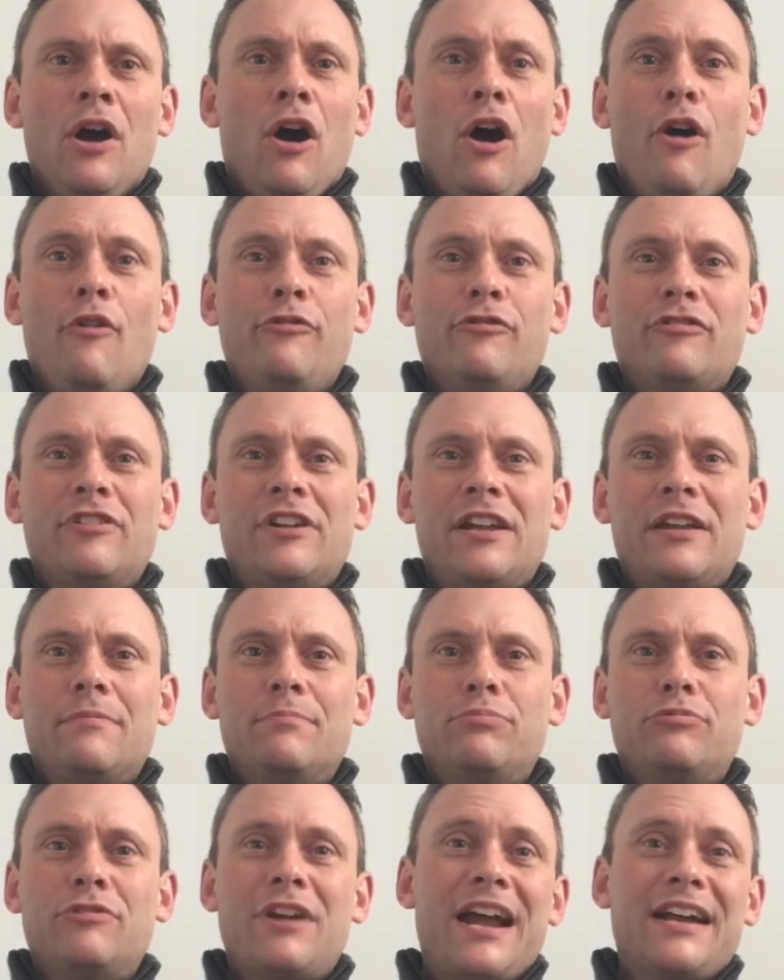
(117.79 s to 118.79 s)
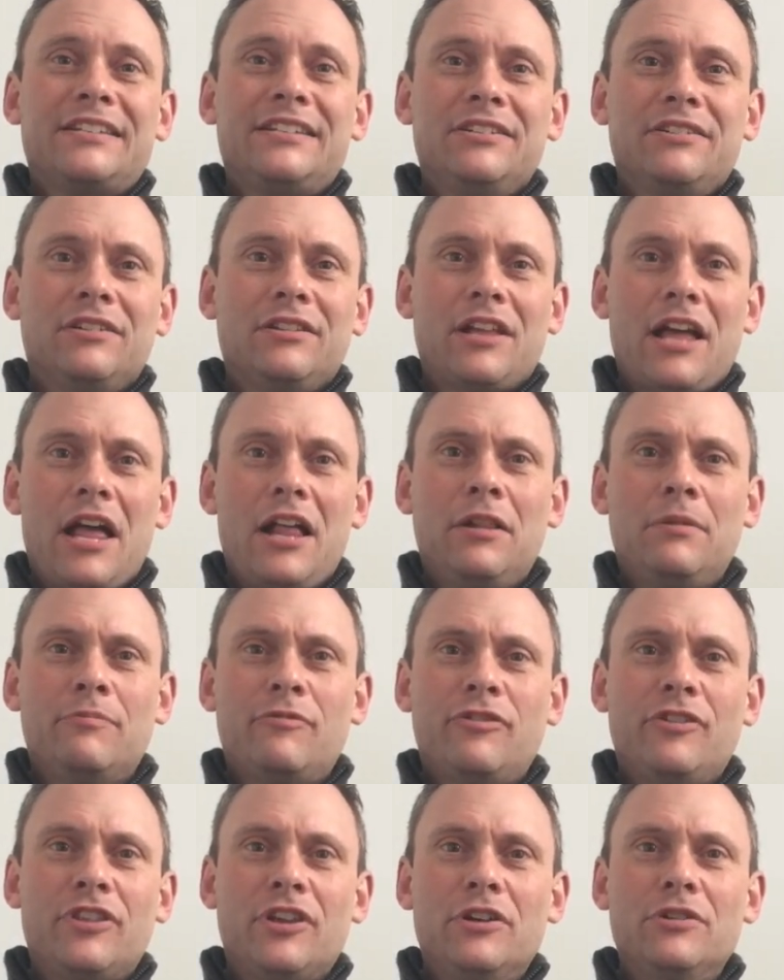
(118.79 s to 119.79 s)
offering practical
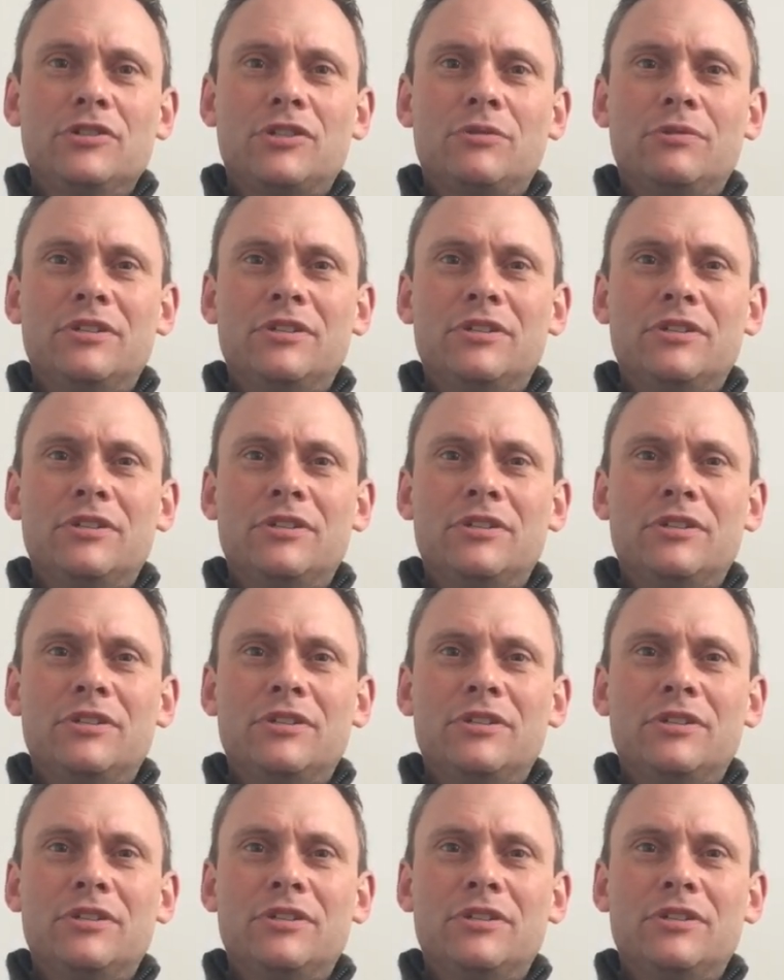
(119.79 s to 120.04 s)
help for those